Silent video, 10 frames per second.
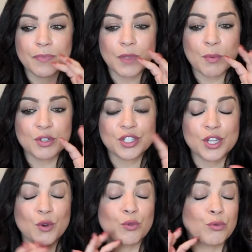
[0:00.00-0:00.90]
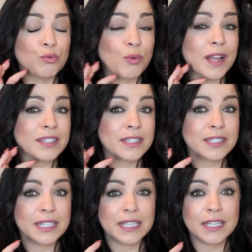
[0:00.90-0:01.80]
almost a
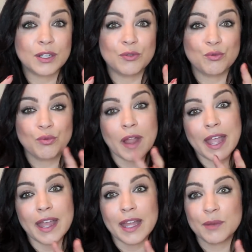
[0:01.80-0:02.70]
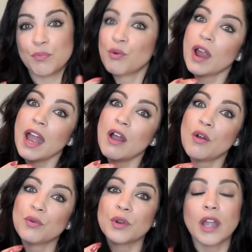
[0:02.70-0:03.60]
rusty red
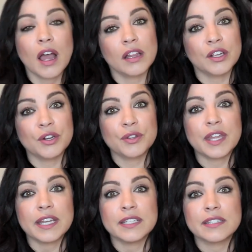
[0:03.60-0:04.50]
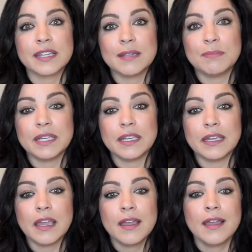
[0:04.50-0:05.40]
brown color that is going to
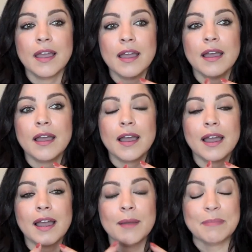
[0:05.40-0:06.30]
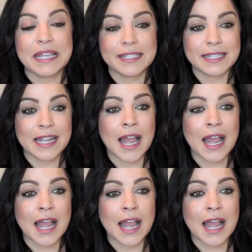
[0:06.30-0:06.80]
be amazing.